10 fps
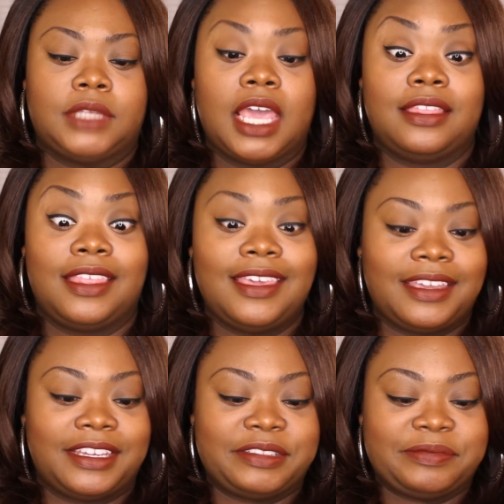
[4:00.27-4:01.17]
and
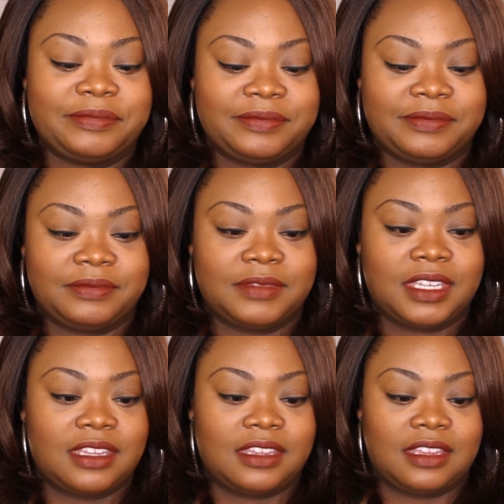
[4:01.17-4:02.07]
then
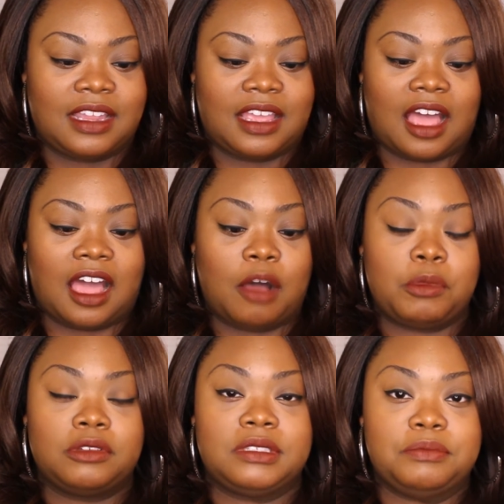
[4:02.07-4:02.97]
I
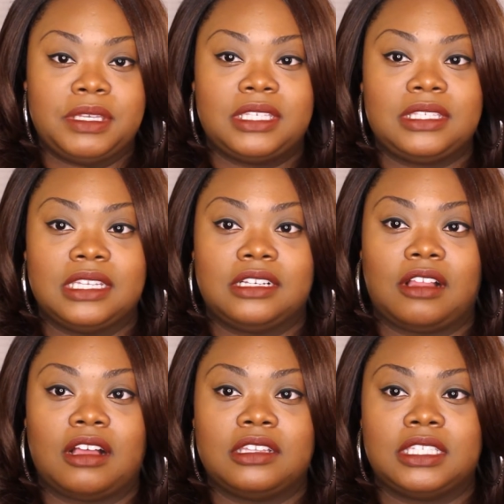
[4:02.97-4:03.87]
almost missed the
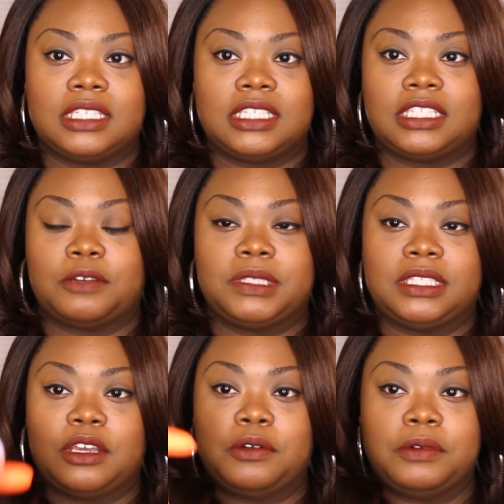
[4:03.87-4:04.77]
glosses because I was
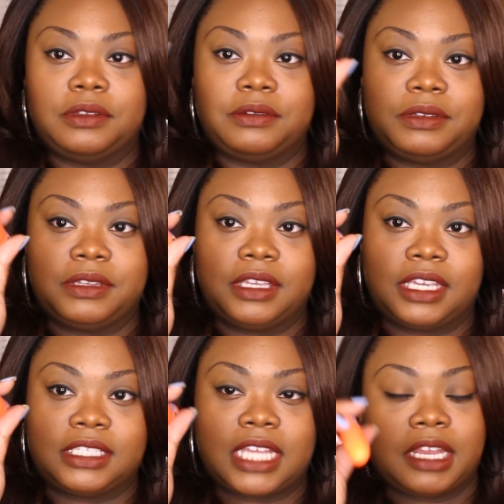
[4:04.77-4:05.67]
so
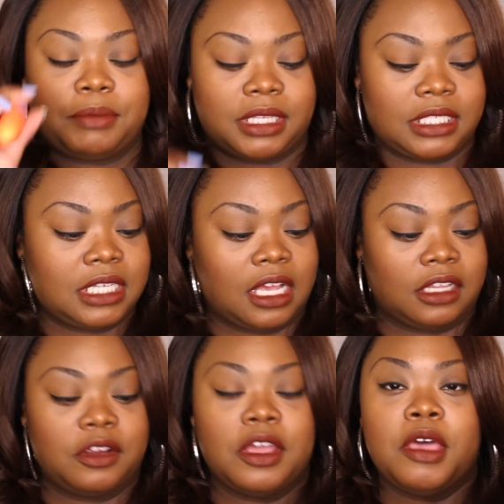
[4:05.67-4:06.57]
excited about this
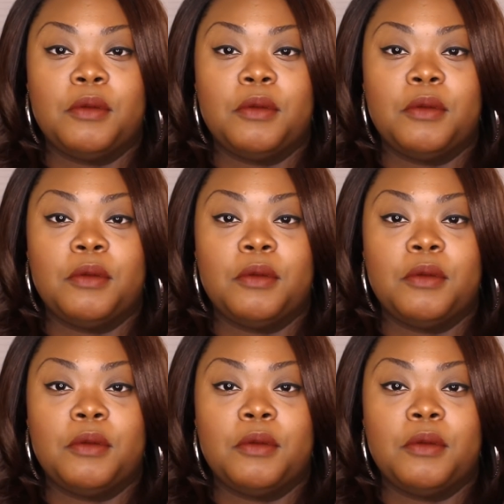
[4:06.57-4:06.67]
color.